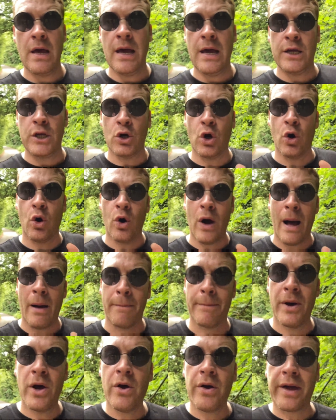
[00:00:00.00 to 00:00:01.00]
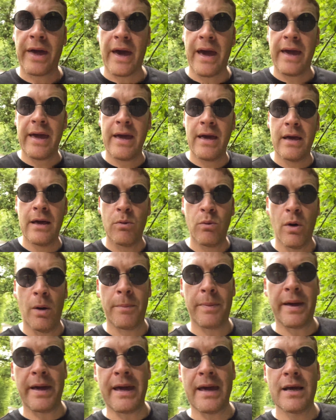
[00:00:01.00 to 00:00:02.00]
Your albergue will
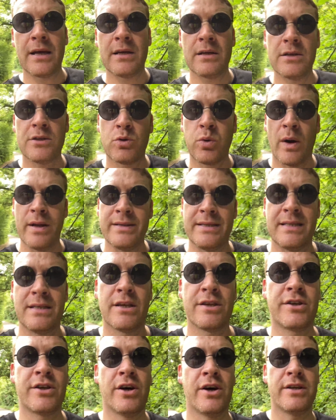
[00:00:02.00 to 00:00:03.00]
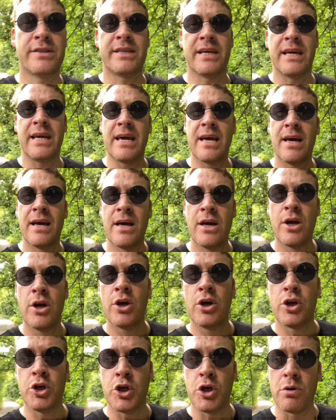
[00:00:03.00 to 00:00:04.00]
be 20 to 30
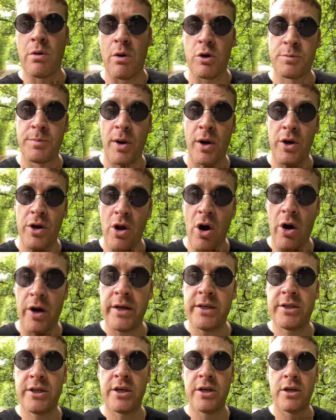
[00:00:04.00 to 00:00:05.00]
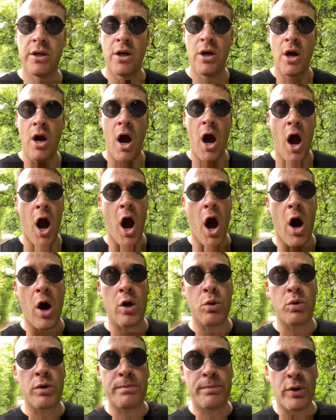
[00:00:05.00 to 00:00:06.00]
euros per night. I
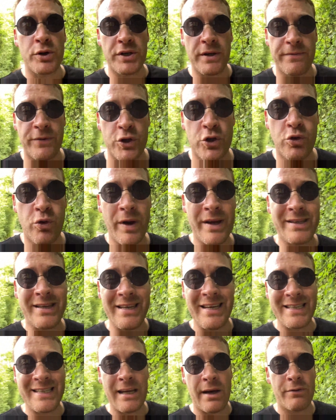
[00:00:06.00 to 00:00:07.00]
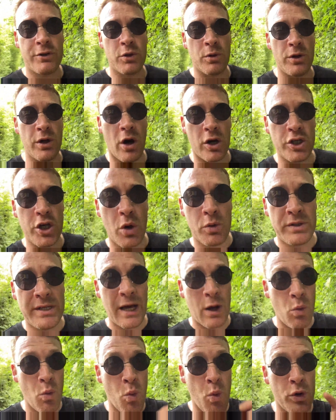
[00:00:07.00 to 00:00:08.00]
would budget for treating yourself to a nice
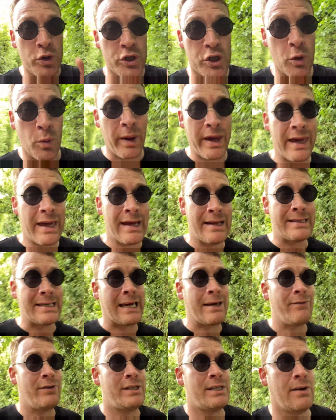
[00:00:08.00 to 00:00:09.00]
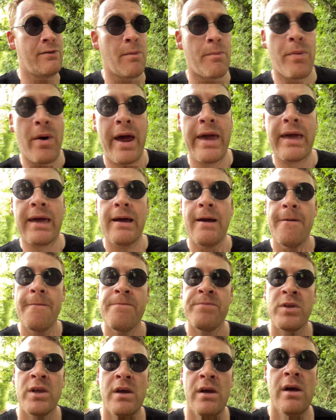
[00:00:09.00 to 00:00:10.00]
hotel once a week to give yourself a break.
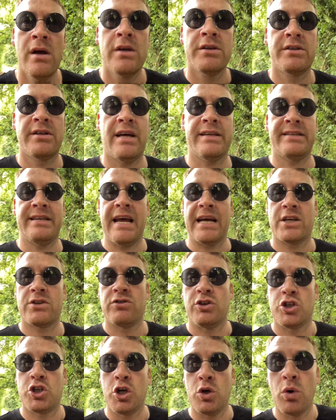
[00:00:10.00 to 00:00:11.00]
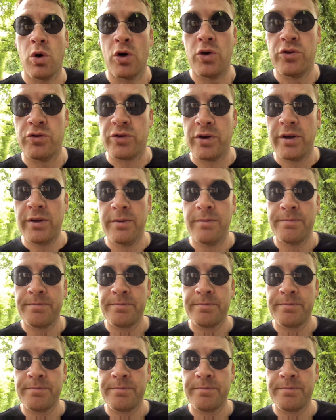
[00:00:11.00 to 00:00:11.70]
So that's an extra 200.